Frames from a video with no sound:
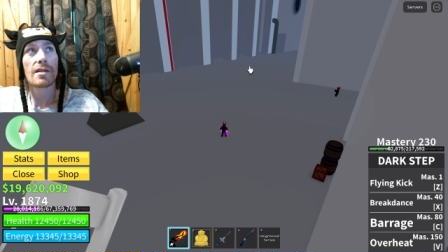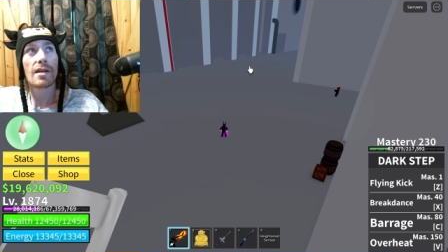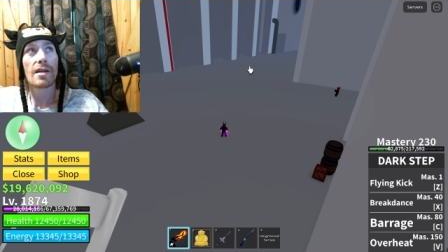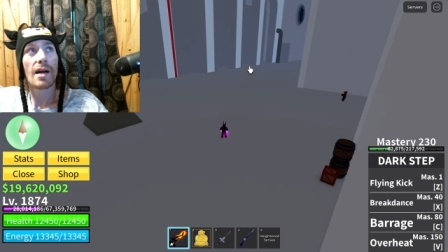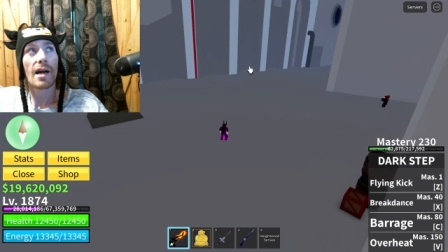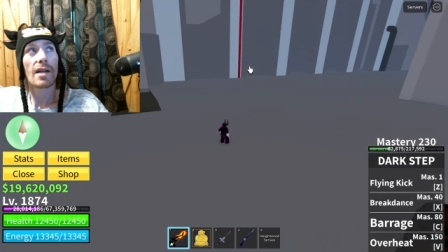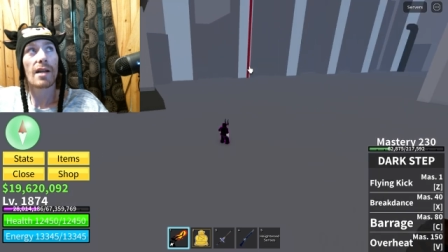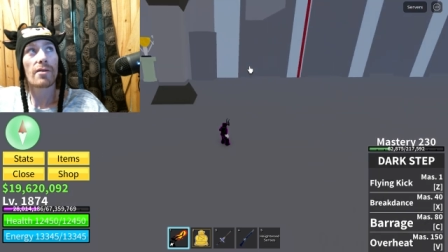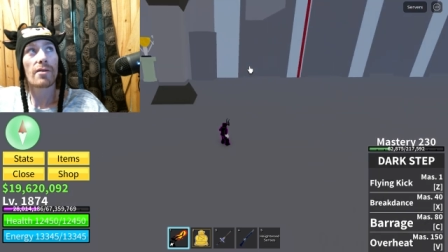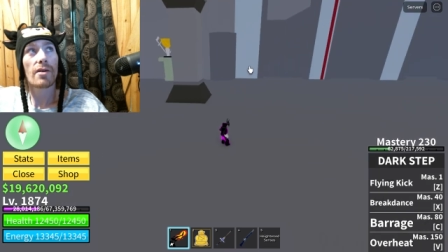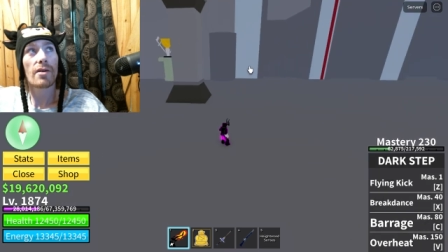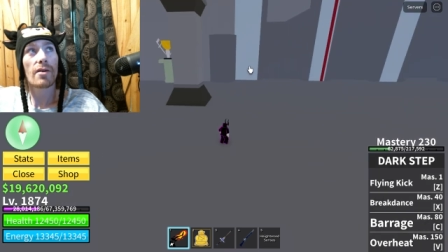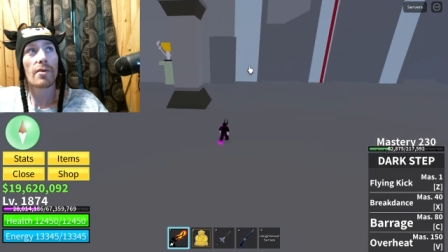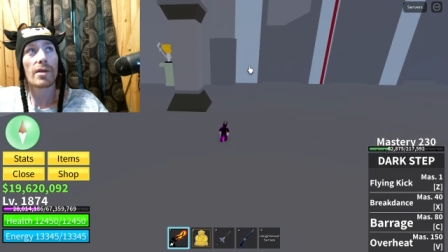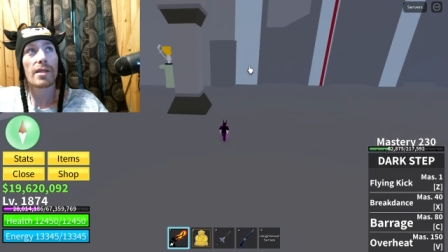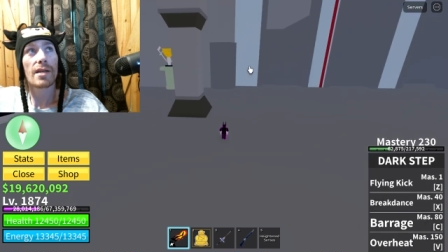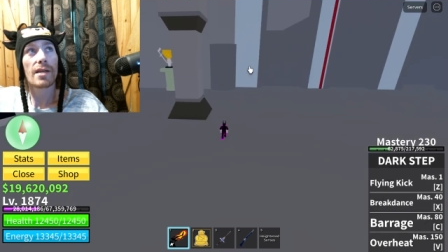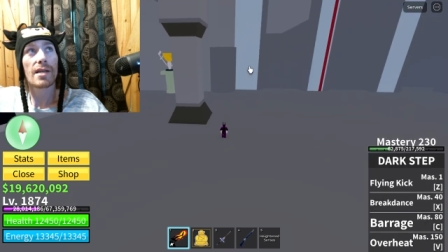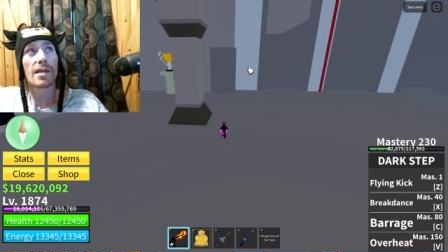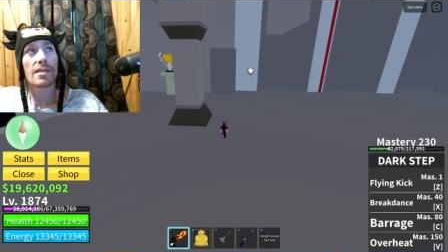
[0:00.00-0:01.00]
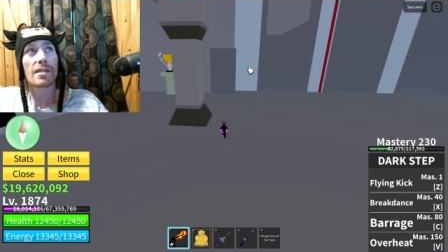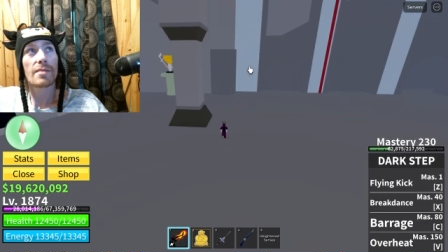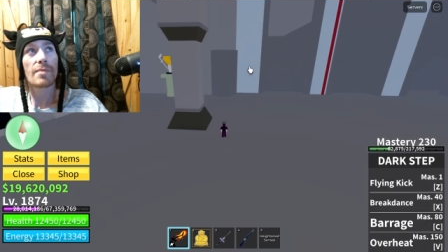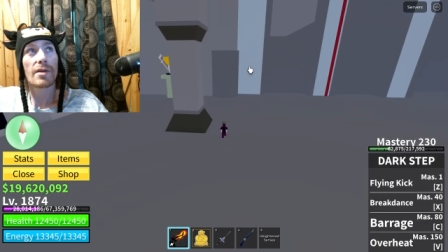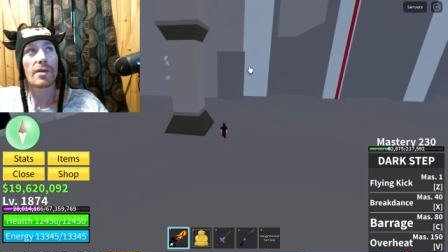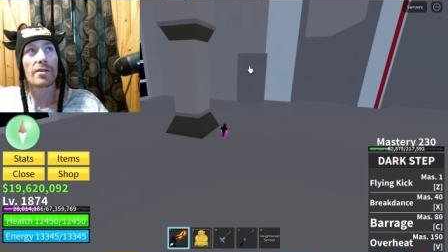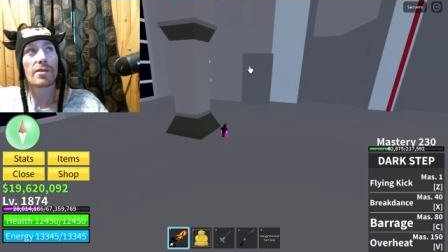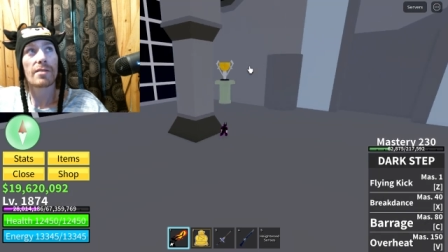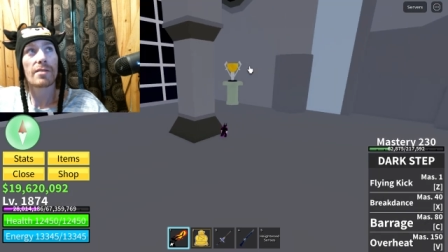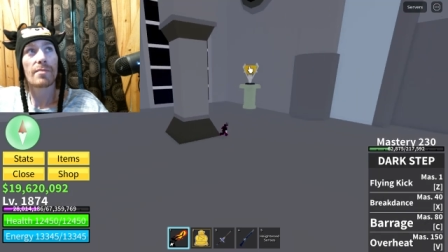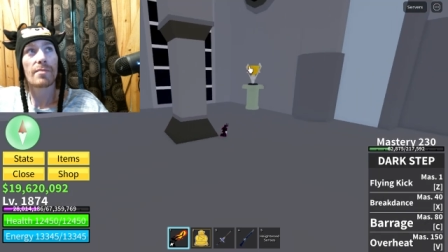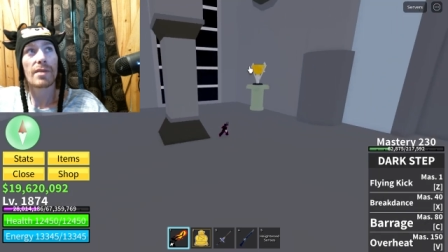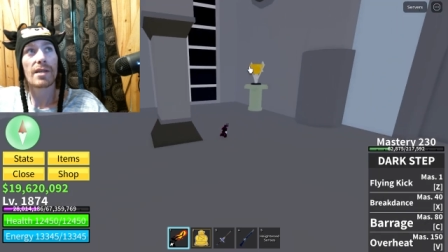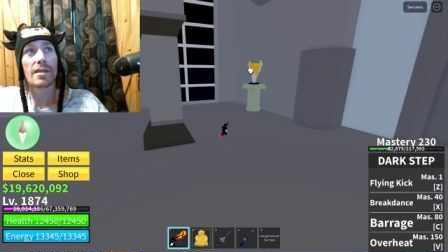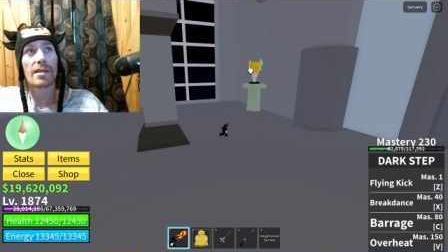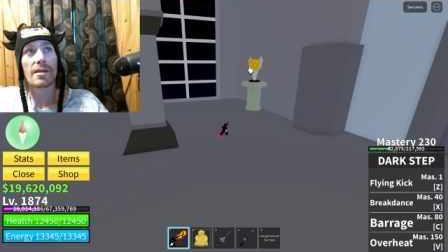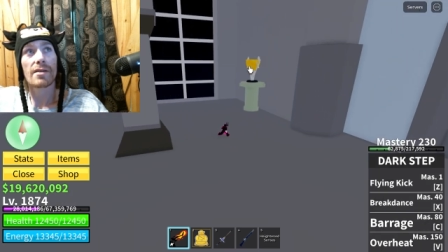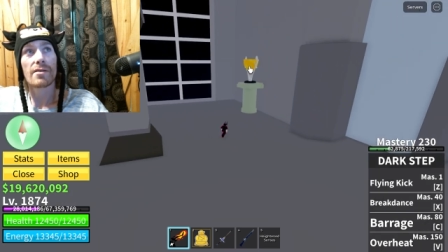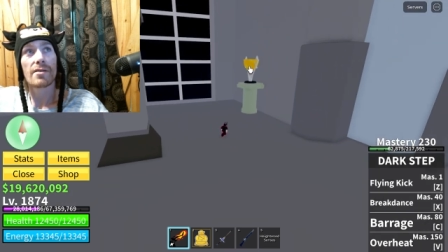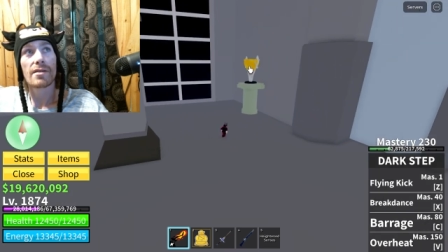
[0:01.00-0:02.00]
I don't know what that is supposed to be,
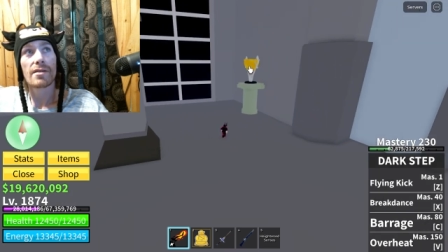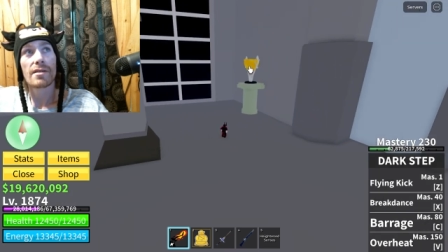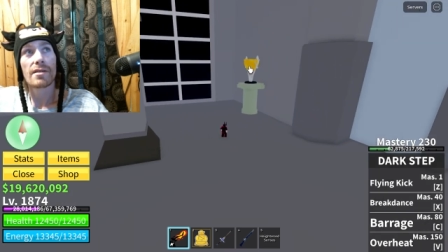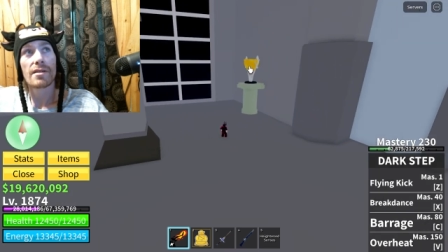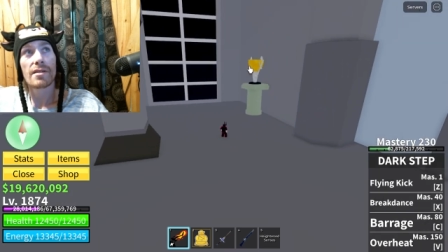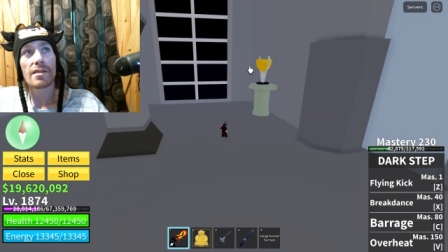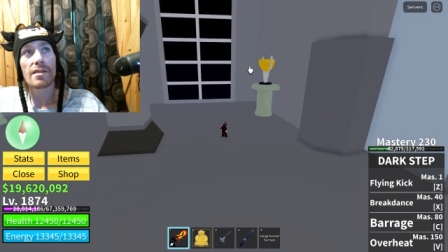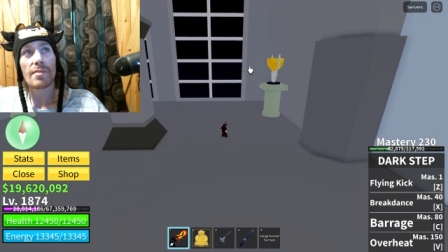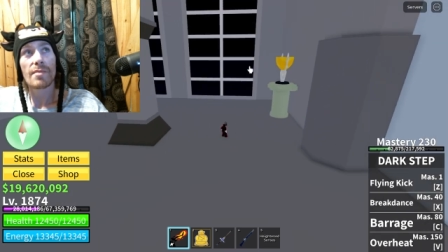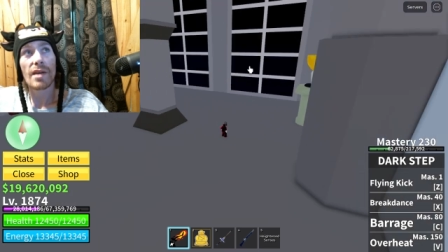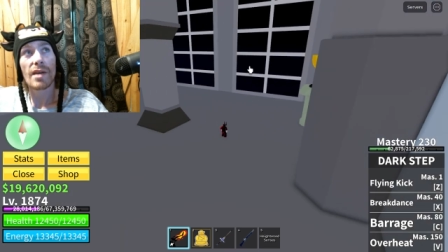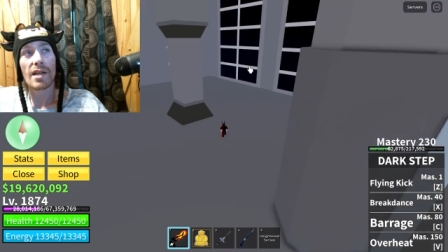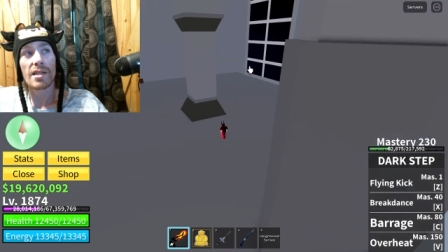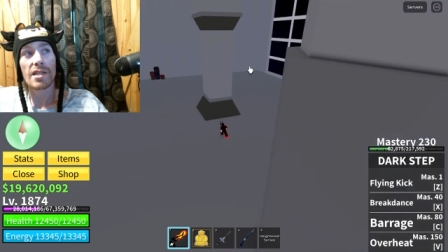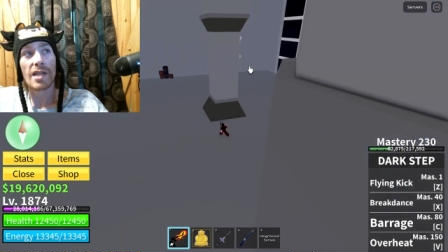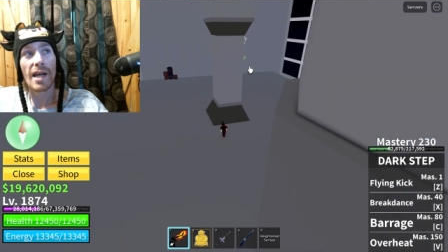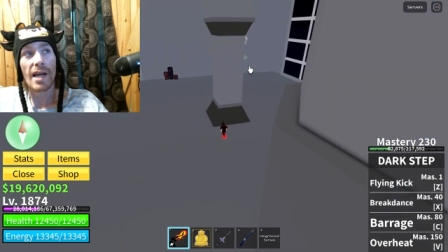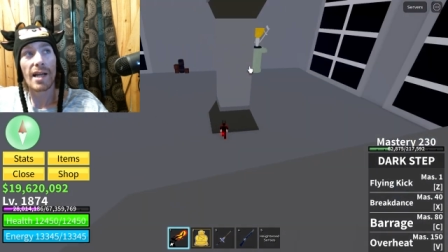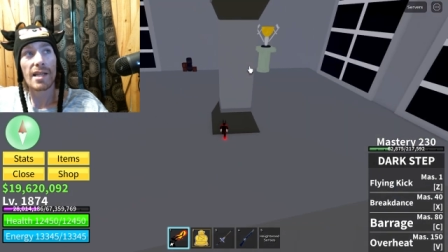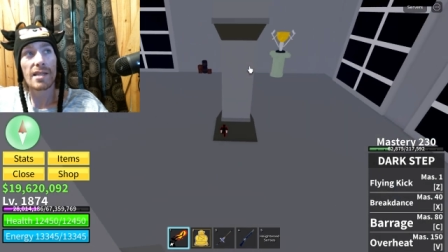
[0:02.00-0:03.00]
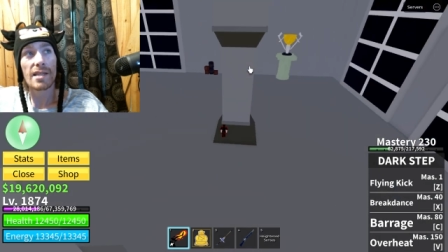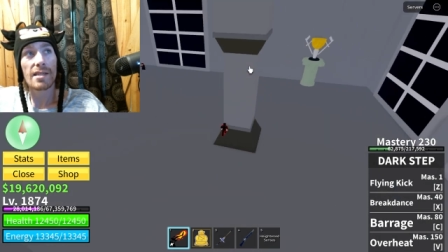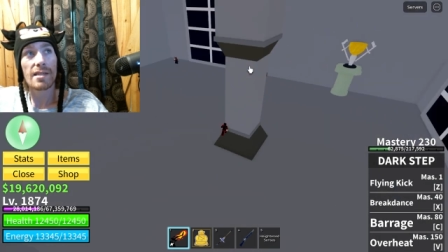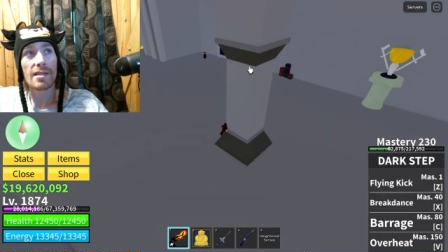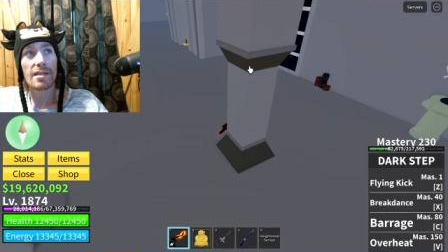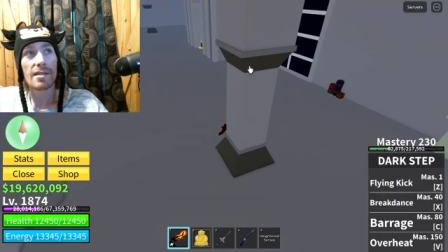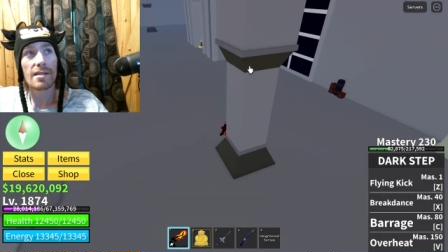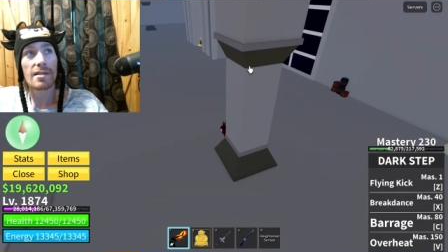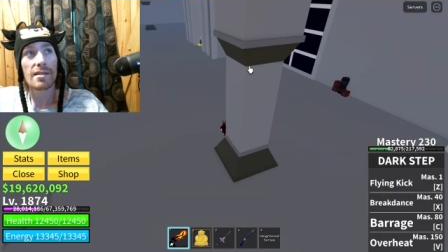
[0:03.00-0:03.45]
though. Some kind of chalice?